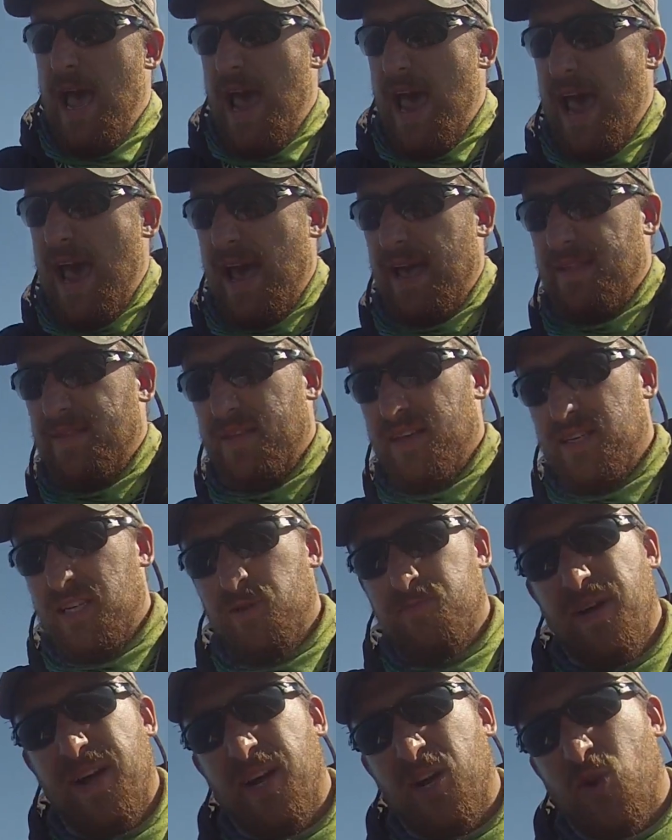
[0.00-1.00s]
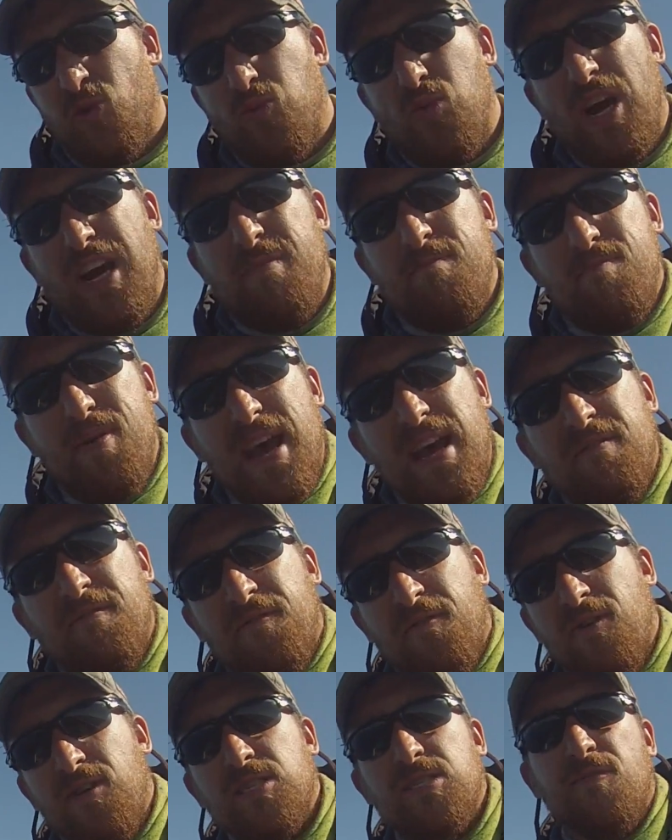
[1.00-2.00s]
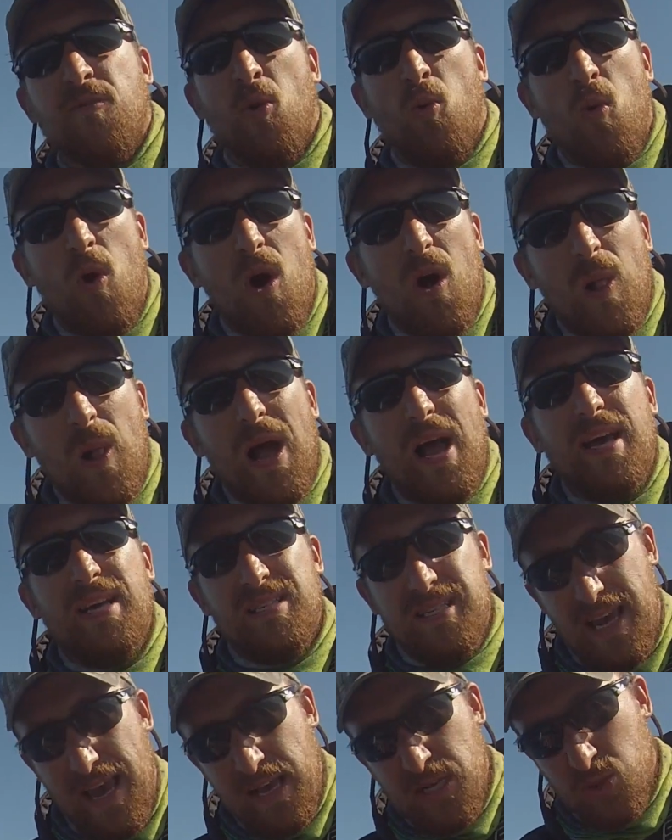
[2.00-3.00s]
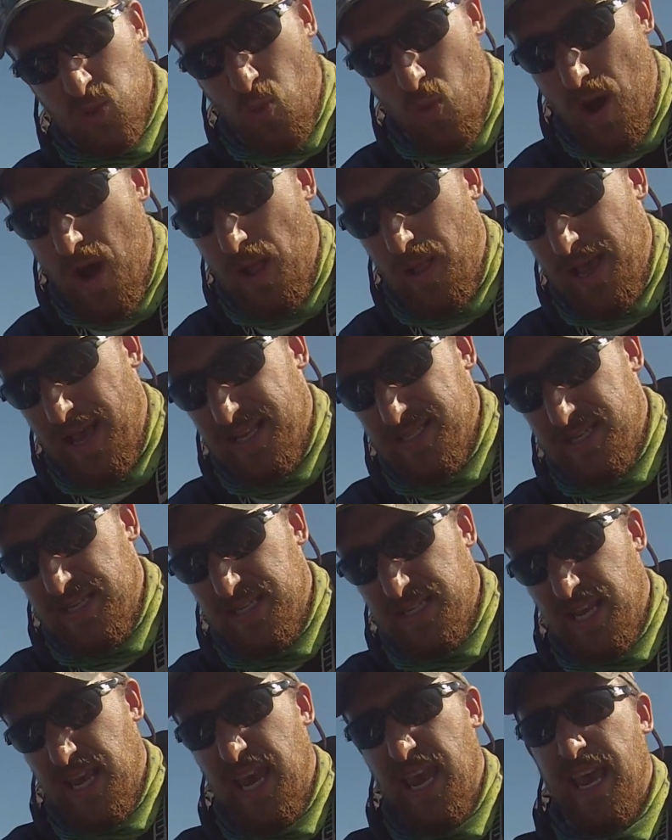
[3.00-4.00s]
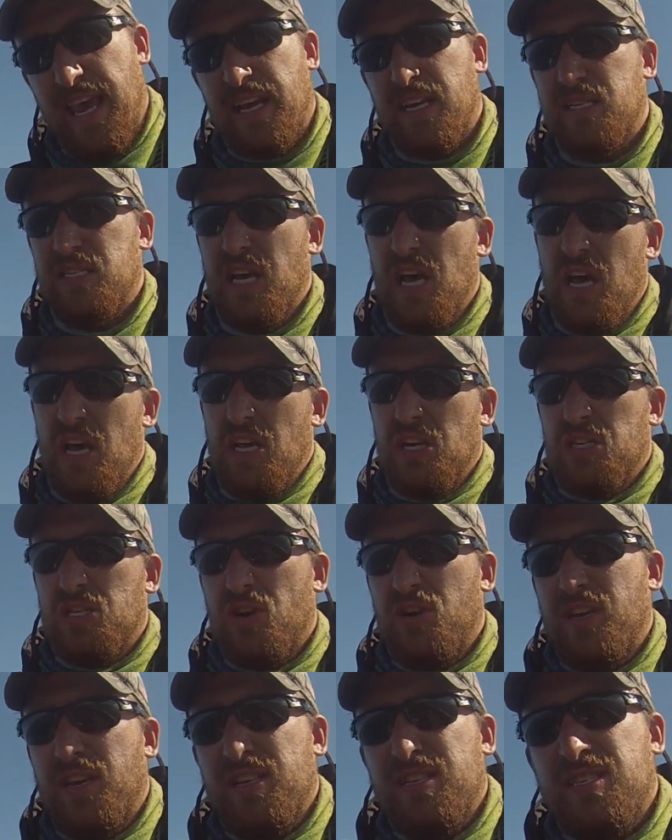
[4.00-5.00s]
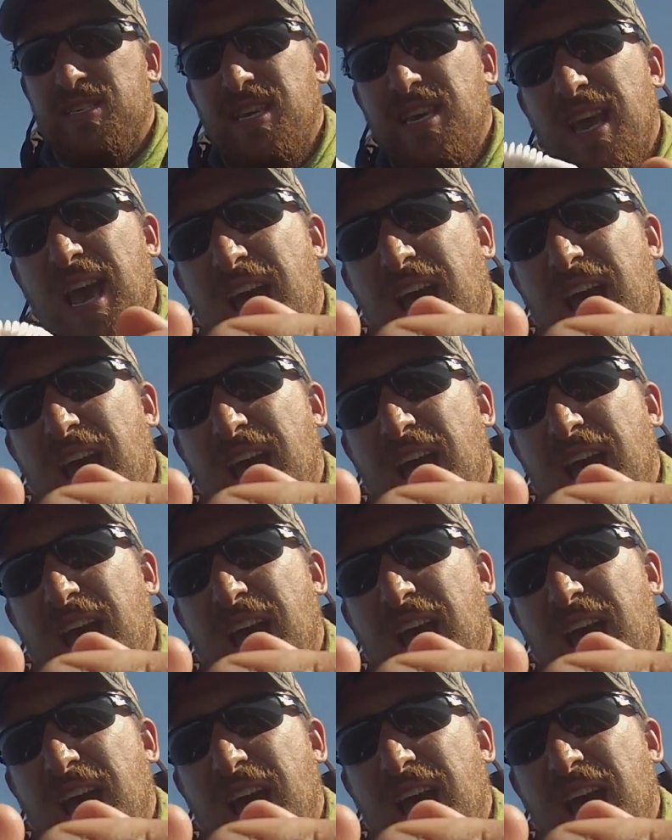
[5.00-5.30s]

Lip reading: And this has been a great bait for us for walleyes as well as these kings. So you can see